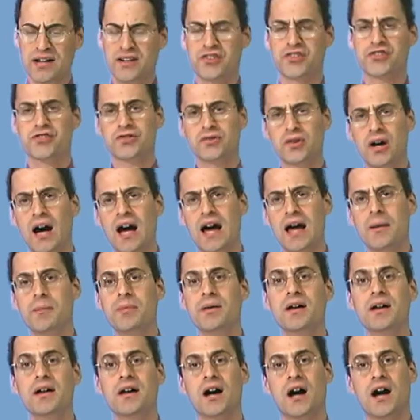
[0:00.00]
could I
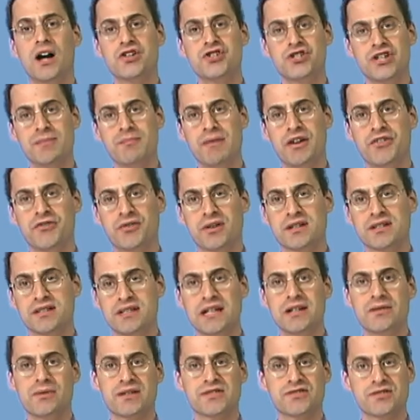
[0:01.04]
describe a geometric
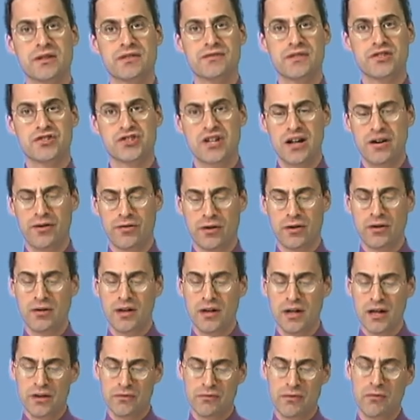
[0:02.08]
sequence sort of in
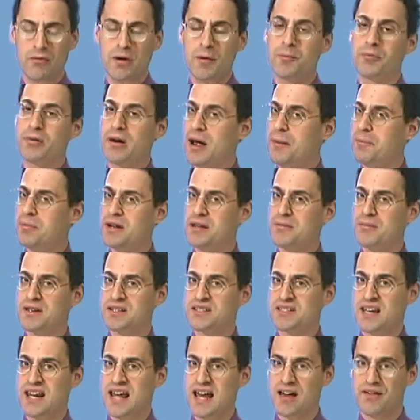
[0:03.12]
general, well, what property
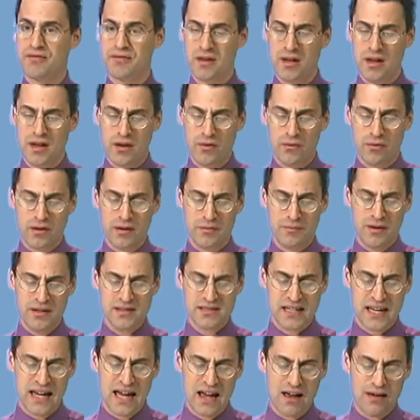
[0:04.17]
must it have? Well, it
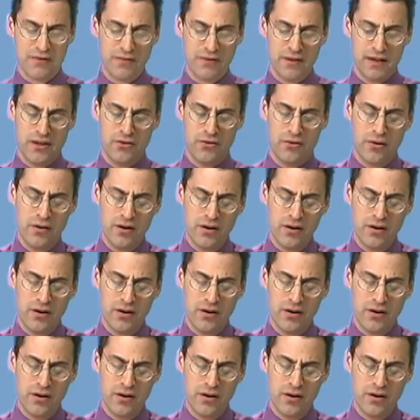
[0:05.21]
must have, in